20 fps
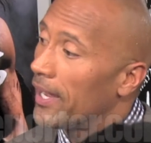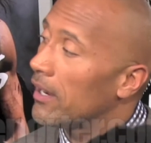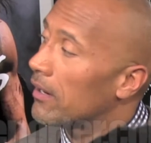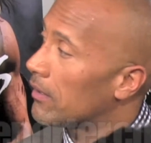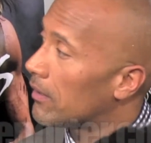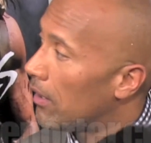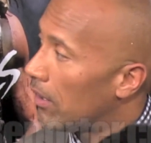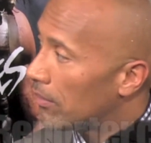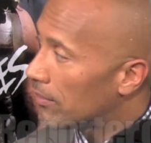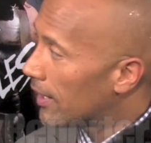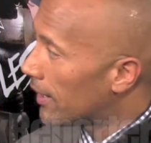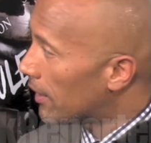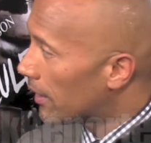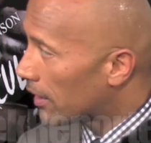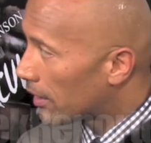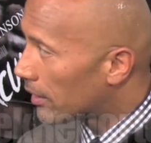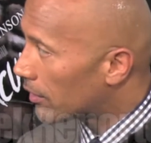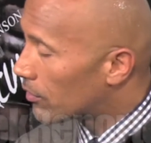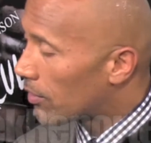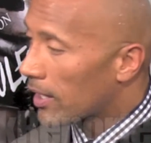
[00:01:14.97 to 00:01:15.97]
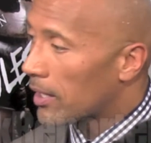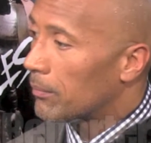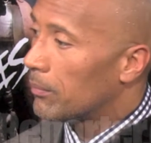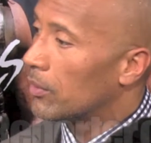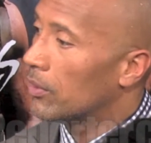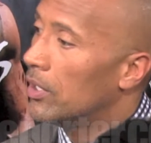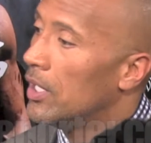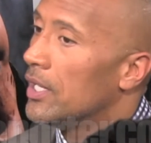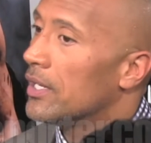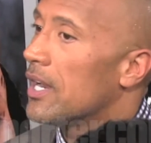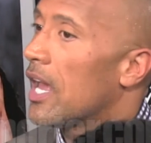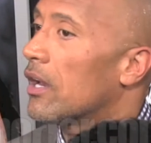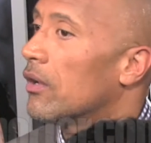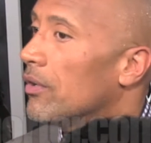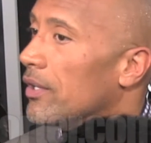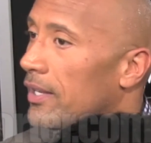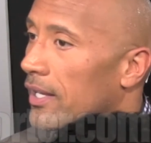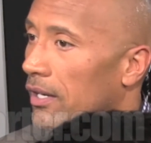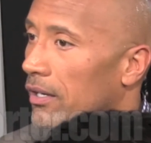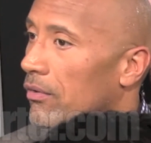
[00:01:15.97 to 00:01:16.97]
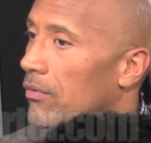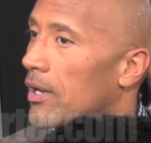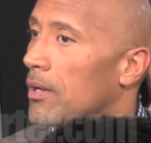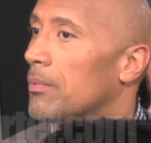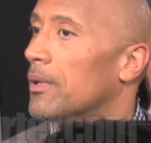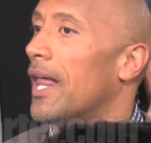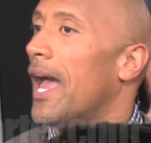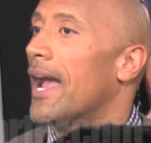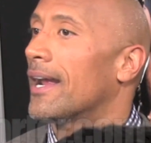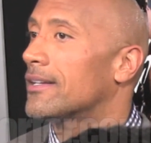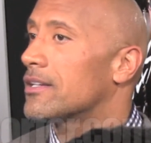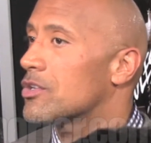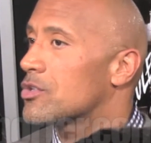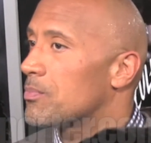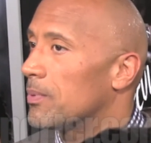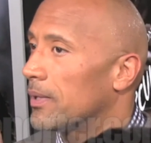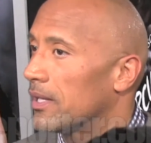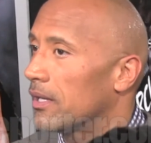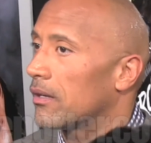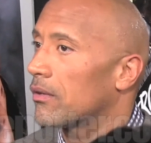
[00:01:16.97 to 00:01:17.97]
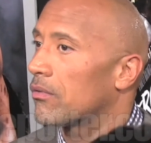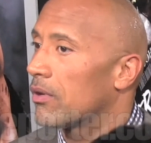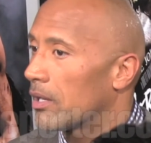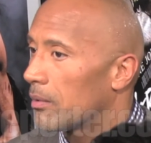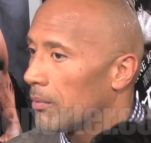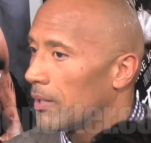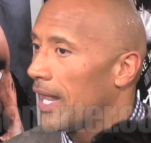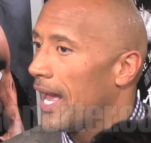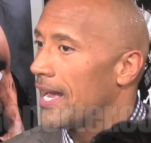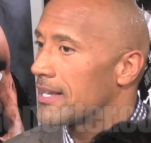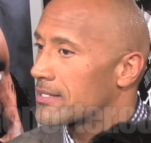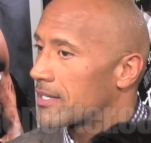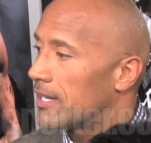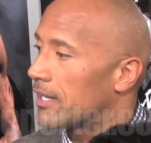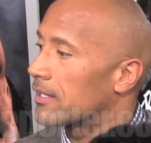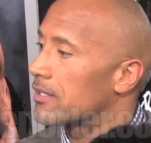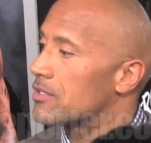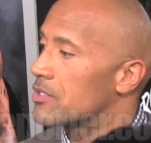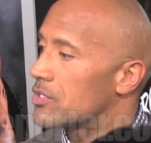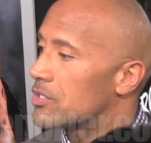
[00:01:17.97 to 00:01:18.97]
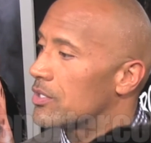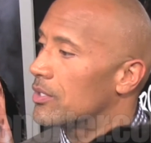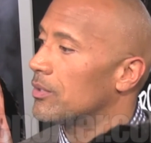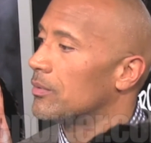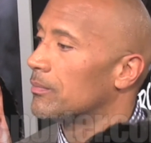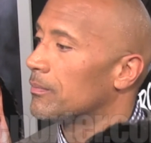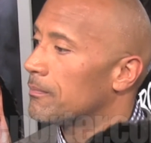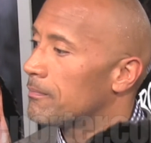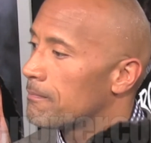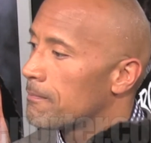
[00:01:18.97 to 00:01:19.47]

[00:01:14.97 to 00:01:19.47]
They are incredible, not only they're incredible actors, but they're incredible ass kickers too.